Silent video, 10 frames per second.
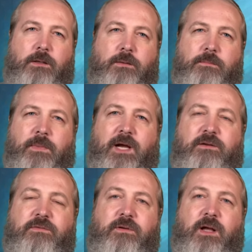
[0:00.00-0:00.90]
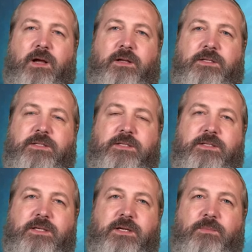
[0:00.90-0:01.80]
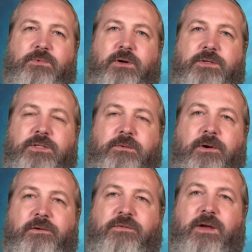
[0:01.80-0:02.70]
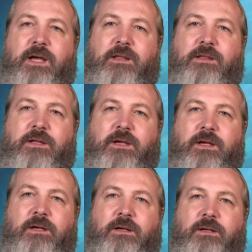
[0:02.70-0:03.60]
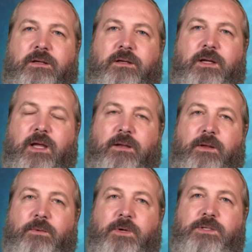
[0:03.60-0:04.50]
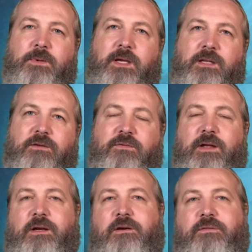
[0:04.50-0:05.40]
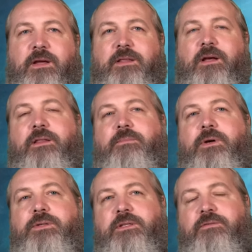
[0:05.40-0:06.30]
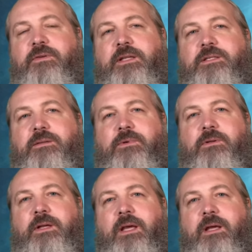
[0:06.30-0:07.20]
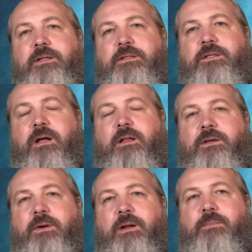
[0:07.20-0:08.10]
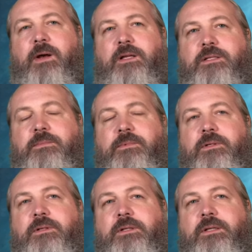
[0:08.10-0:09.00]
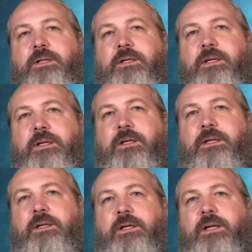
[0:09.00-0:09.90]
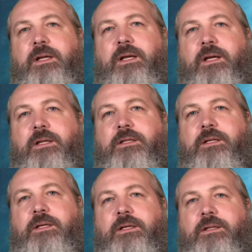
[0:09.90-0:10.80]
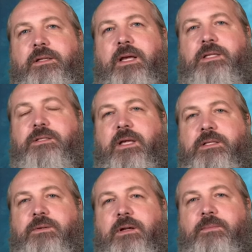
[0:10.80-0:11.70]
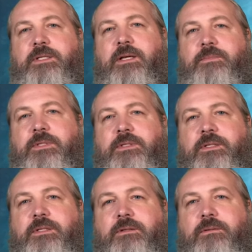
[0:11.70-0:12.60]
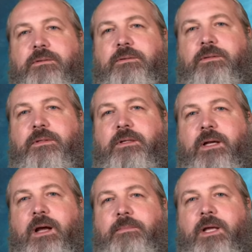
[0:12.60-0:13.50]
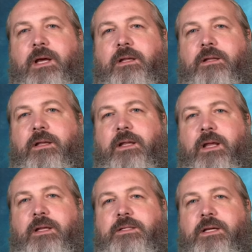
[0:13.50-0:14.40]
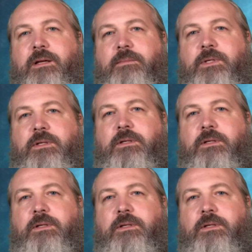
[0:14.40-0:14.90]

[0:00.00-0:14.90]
mindful, honest, sincere approach to our faith, in which we can defend our faith on the most defensible and solid ground possible. And that's what I'm attempting to do. I'm not in any time